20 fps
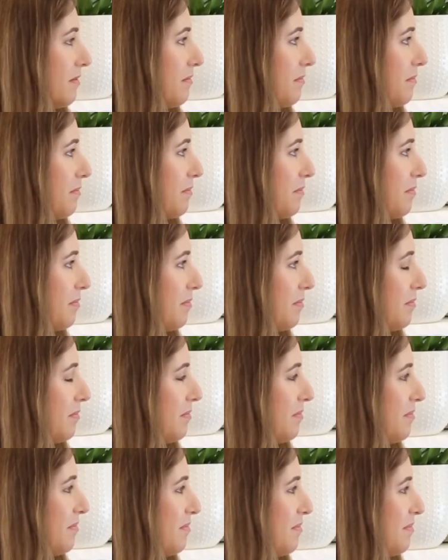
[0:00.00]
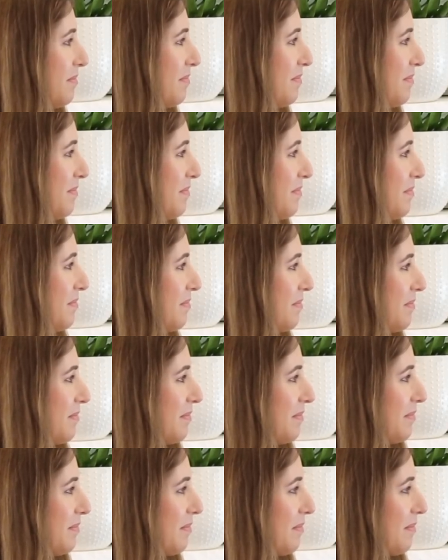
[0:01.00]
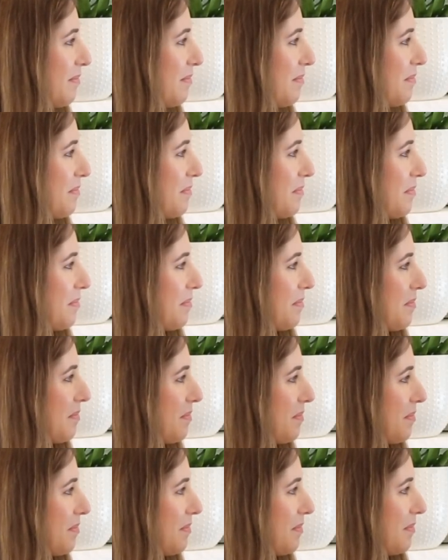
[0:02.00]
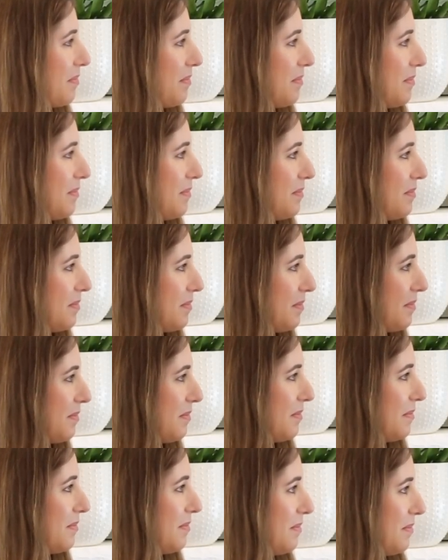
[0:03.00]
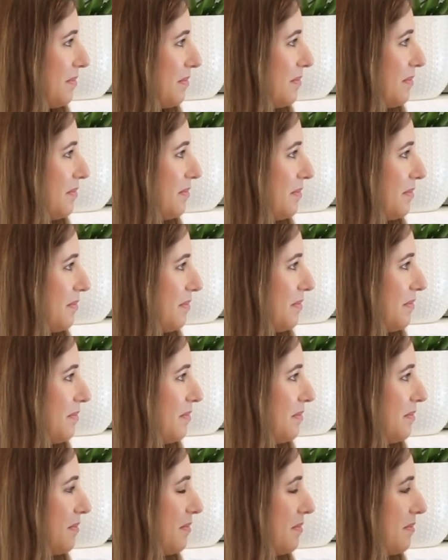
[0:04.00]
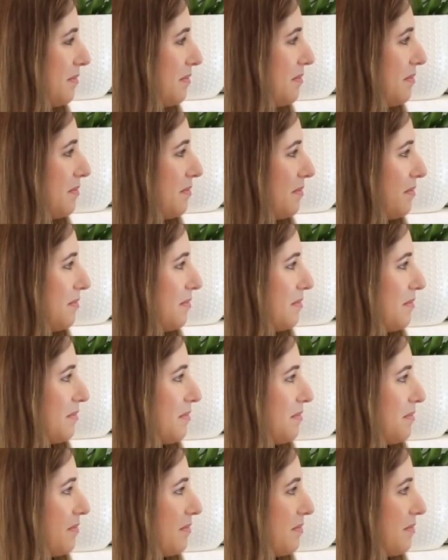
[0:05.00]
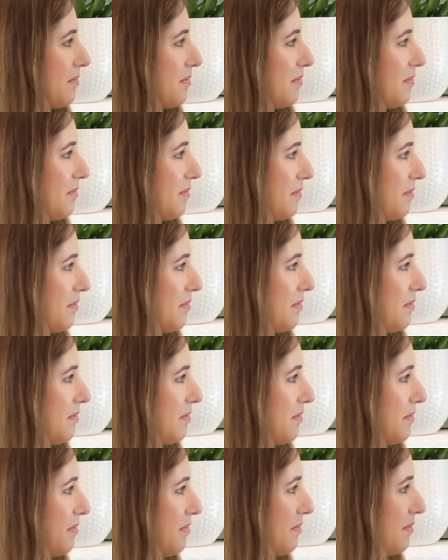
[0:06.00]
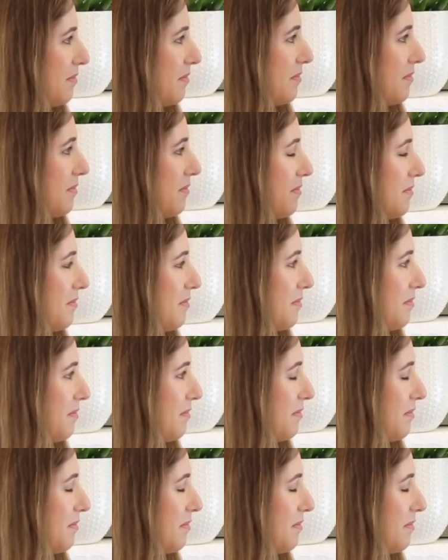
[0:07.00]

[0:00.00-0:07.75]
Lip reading: The person shown says nothing.